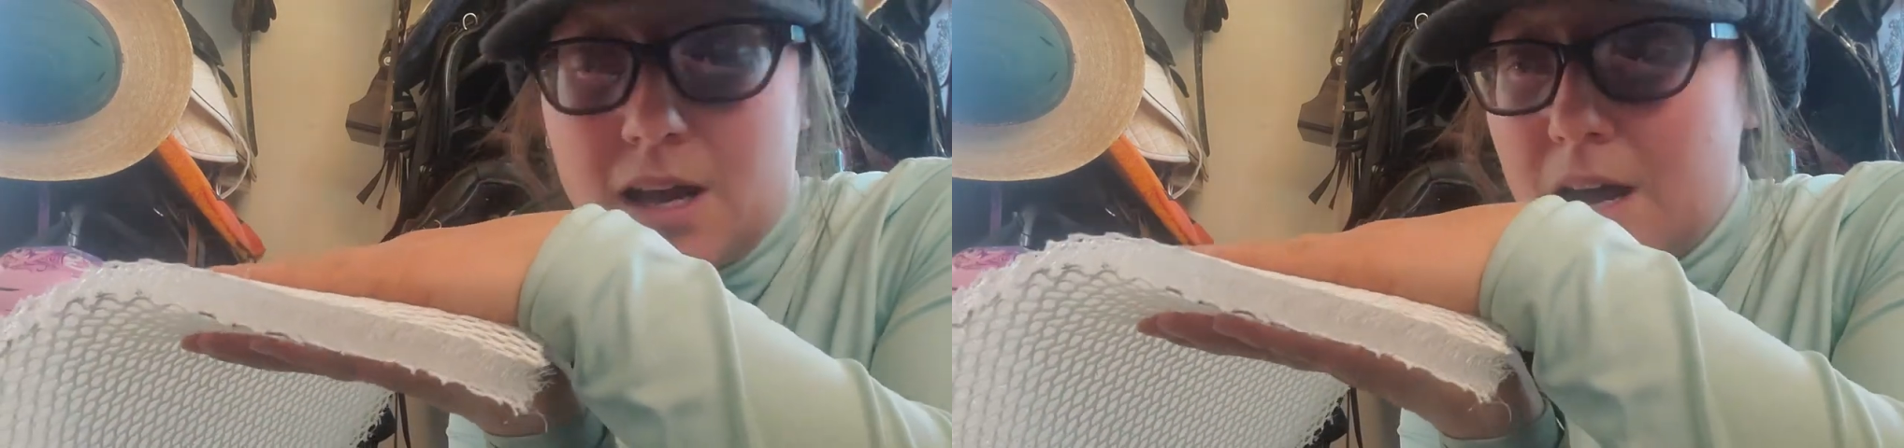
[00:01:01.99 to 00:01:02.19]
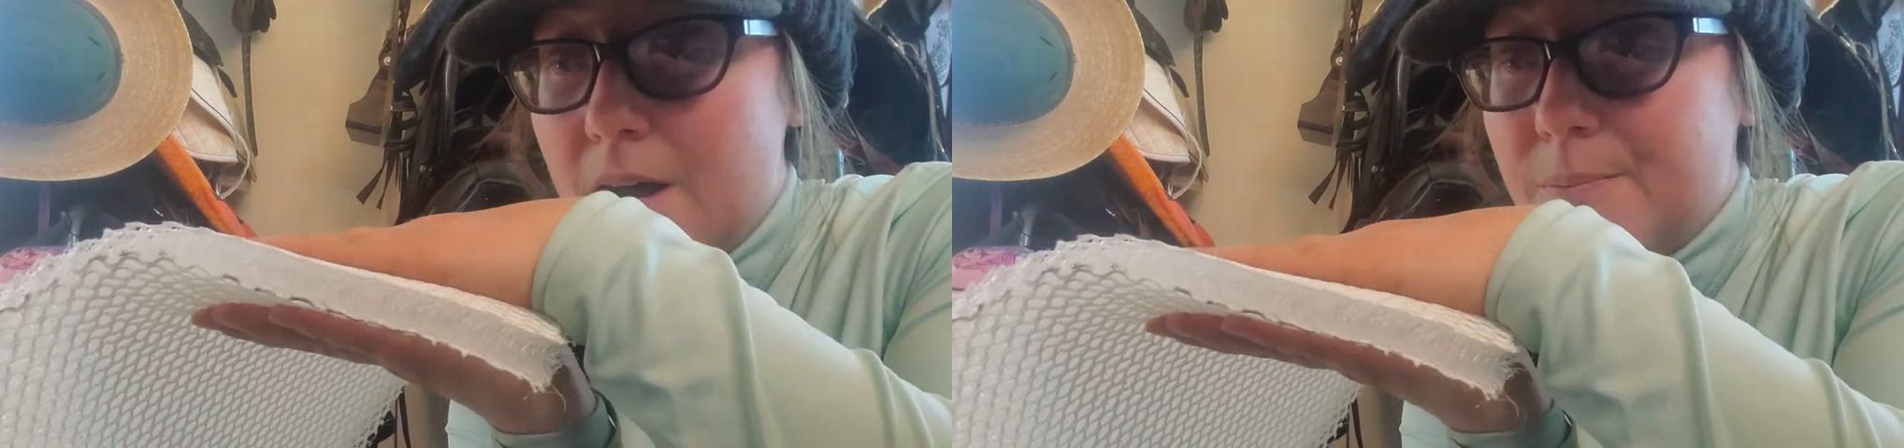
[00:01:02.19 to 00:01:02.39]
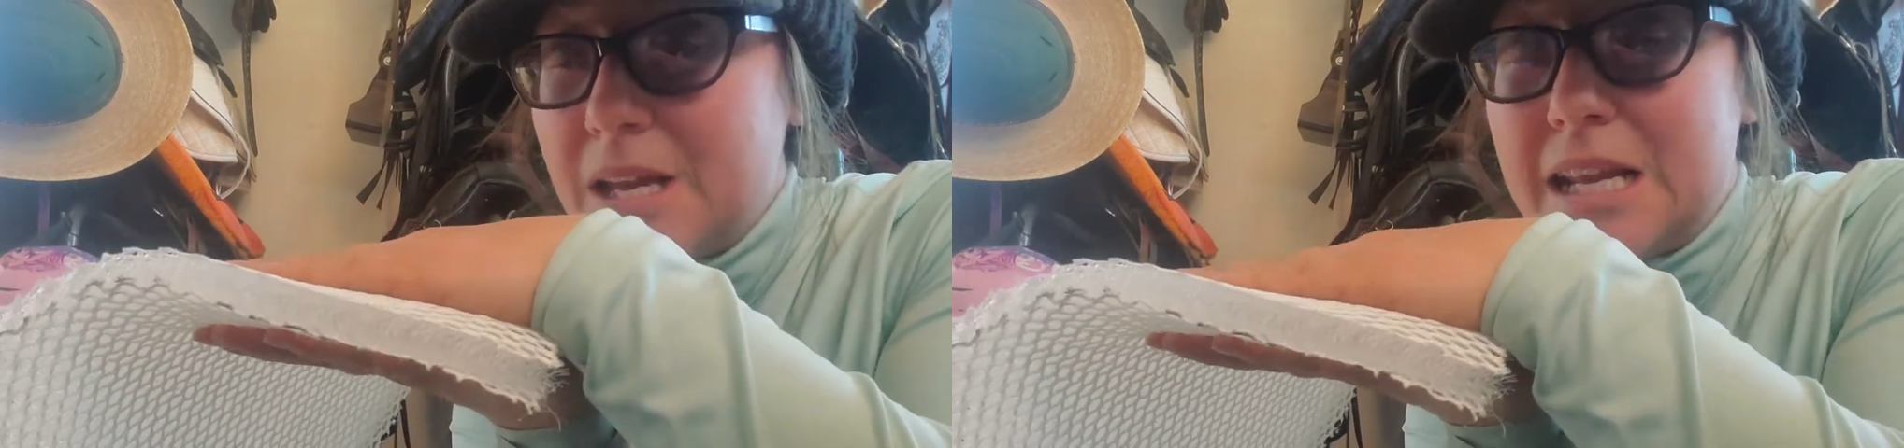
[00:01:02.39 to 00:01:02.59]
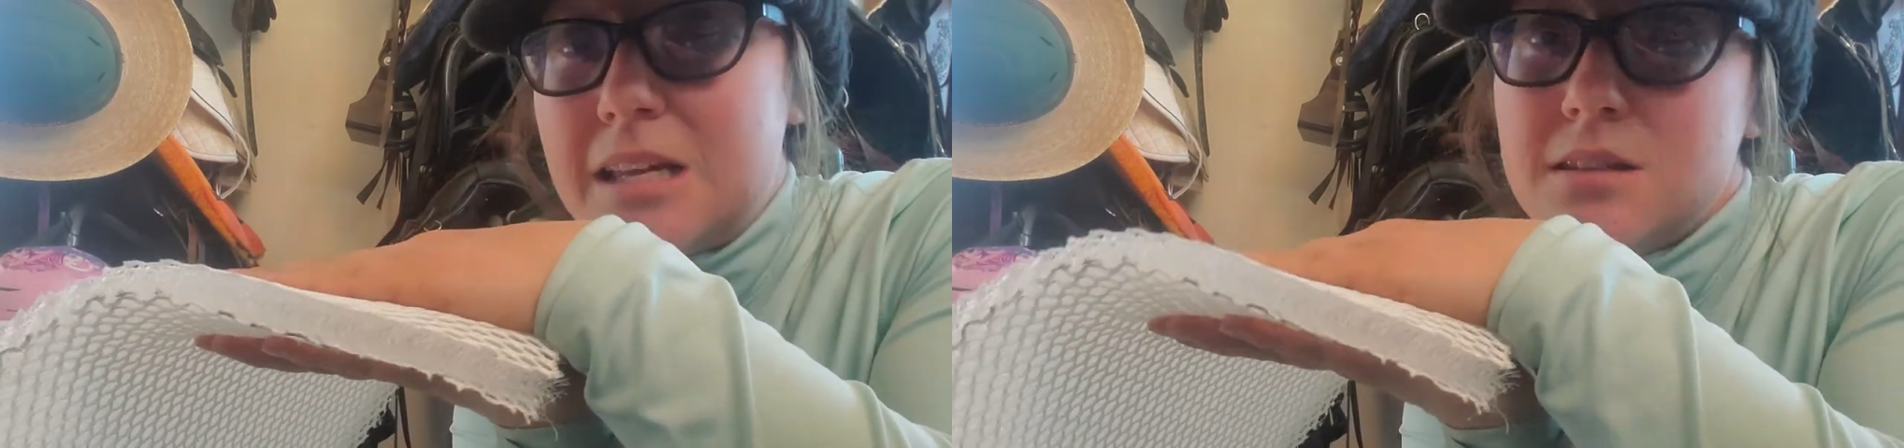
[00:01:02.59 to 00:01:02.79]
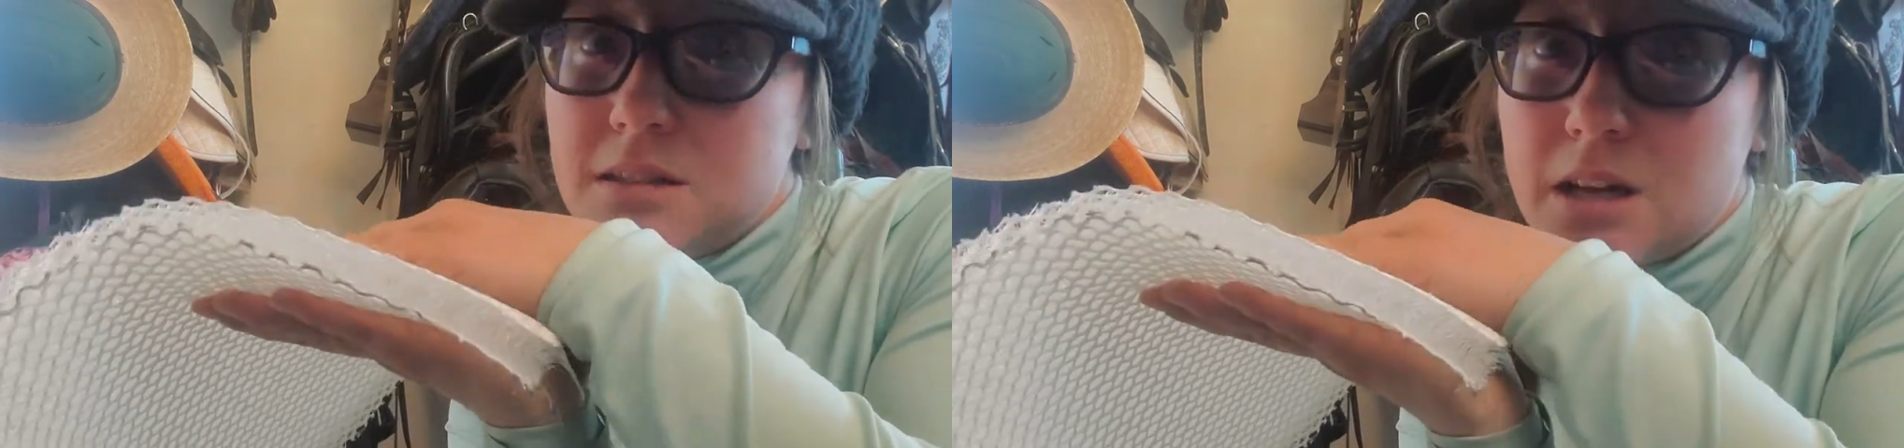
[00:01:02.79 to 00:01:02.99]
Um, it
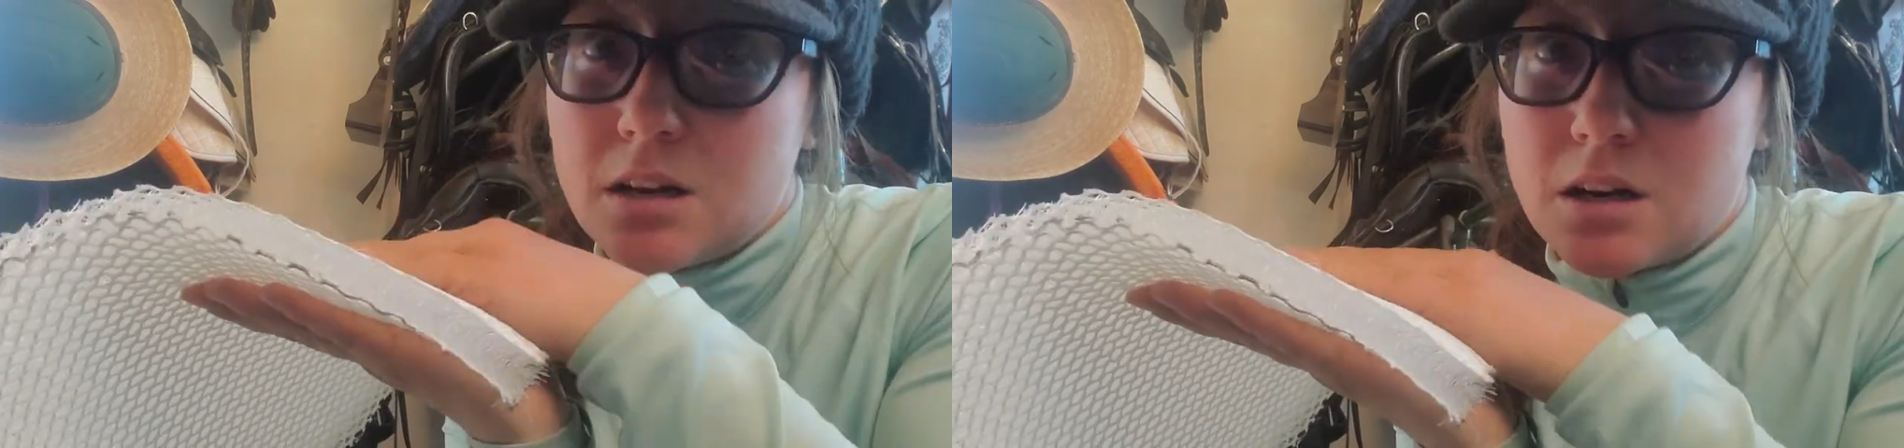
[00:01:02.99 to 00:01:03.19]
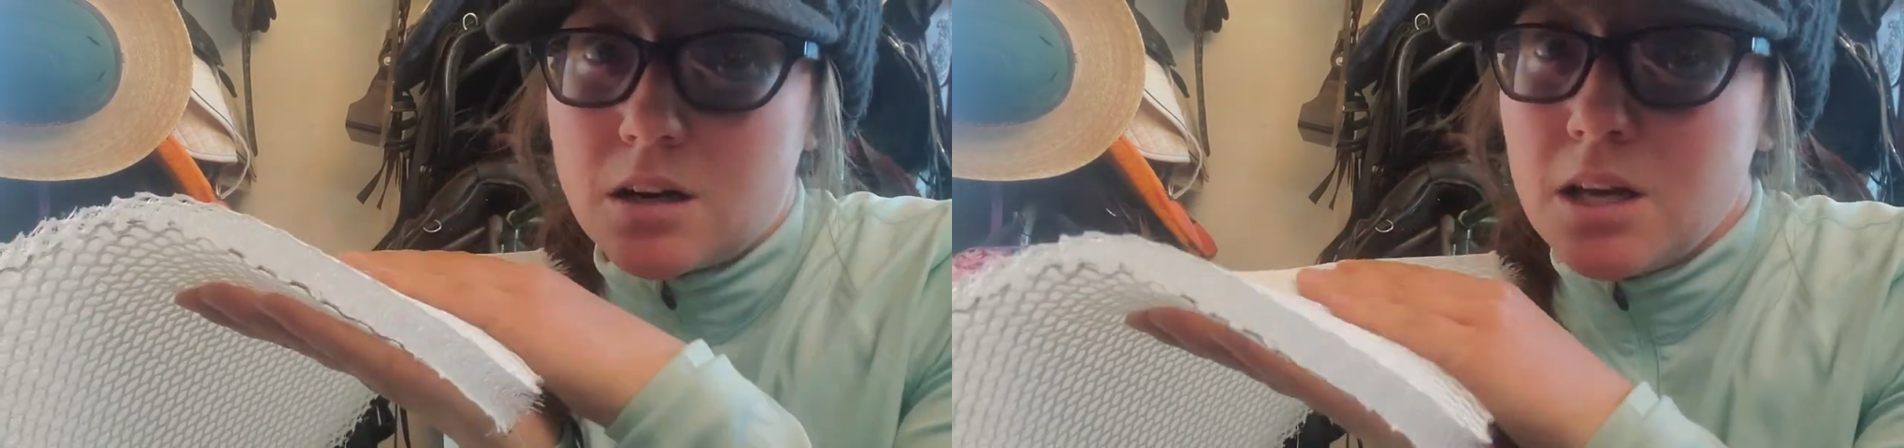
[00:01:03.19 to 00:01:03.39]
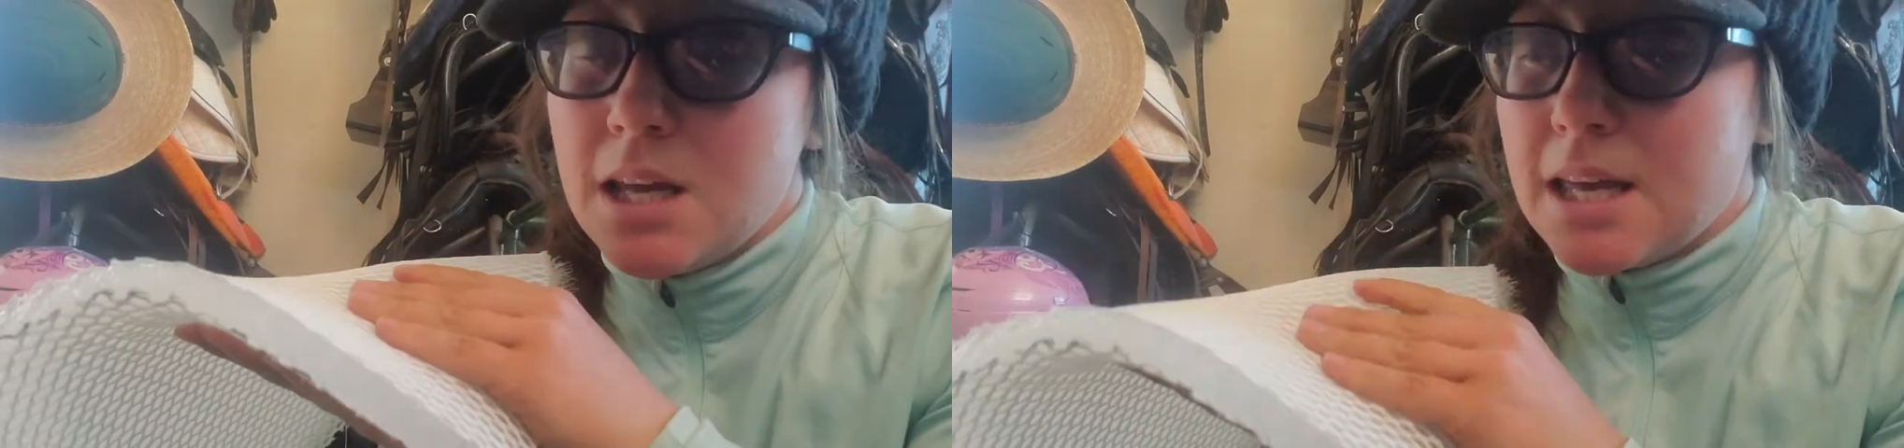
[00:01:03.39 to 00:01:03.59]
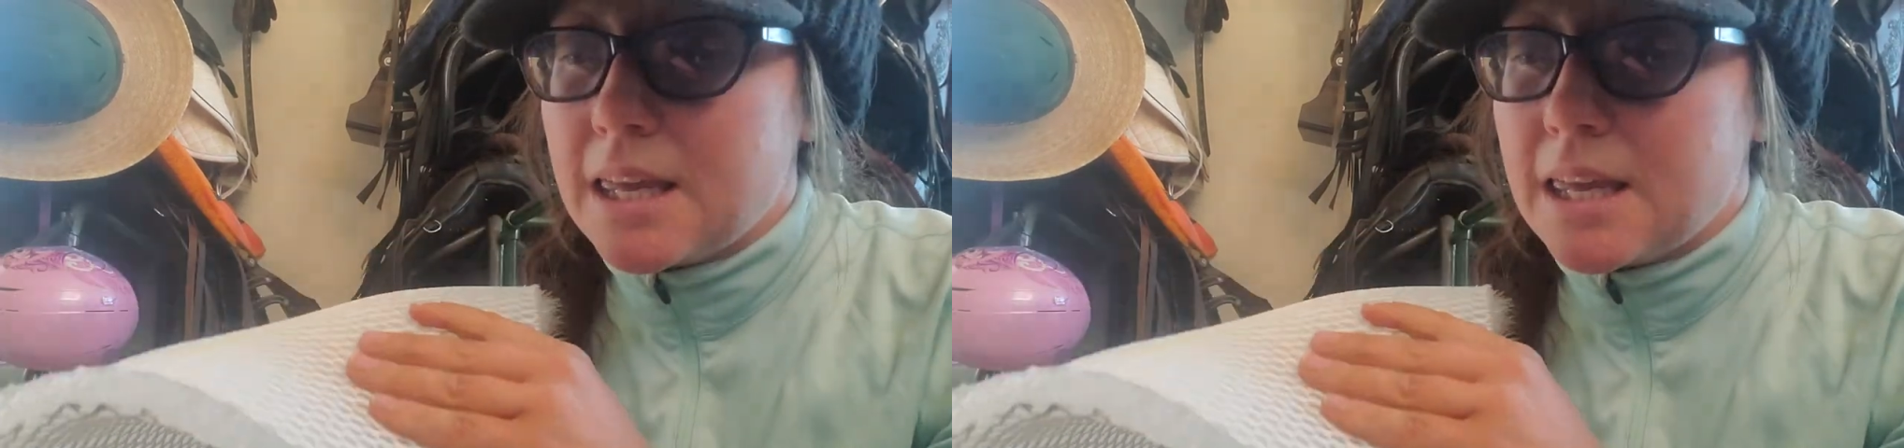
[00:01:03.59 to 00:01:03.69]
is thicker. It